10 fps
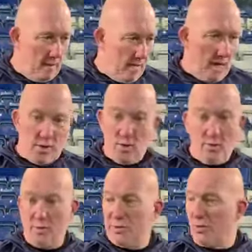I don't know
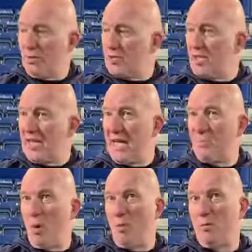the results today,
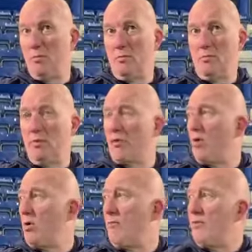but we've
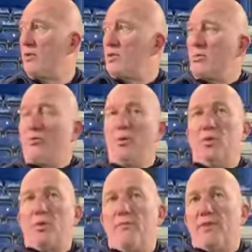got confidence. We're full of
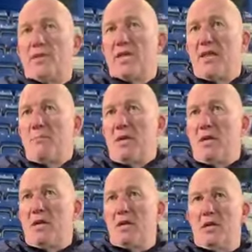confidence at the
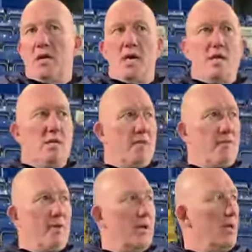minute, and
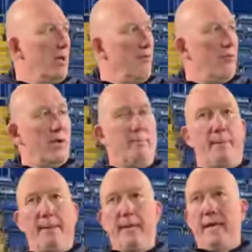if we
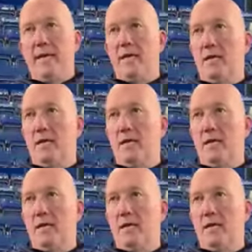play